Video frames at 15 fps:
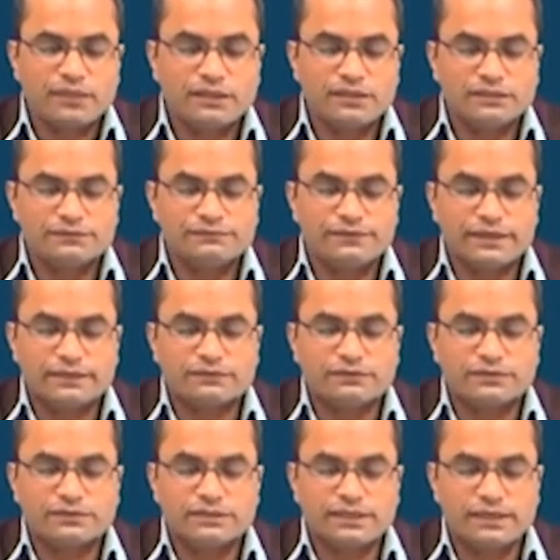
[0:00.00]
these
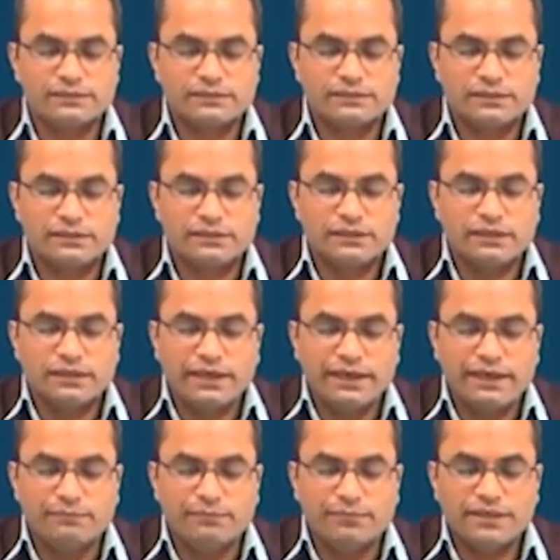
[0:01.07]
factors as
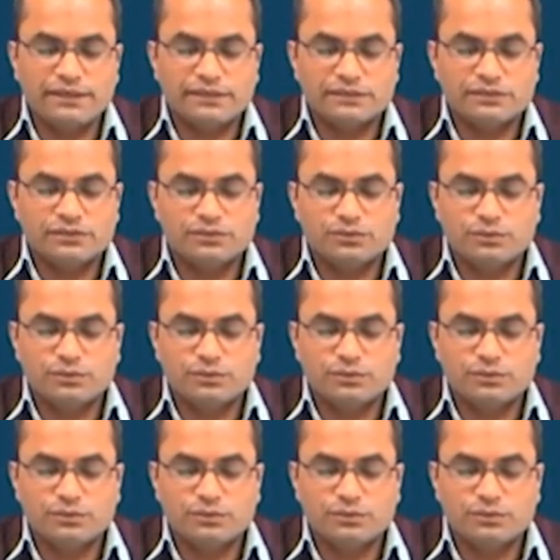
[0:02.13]
m minus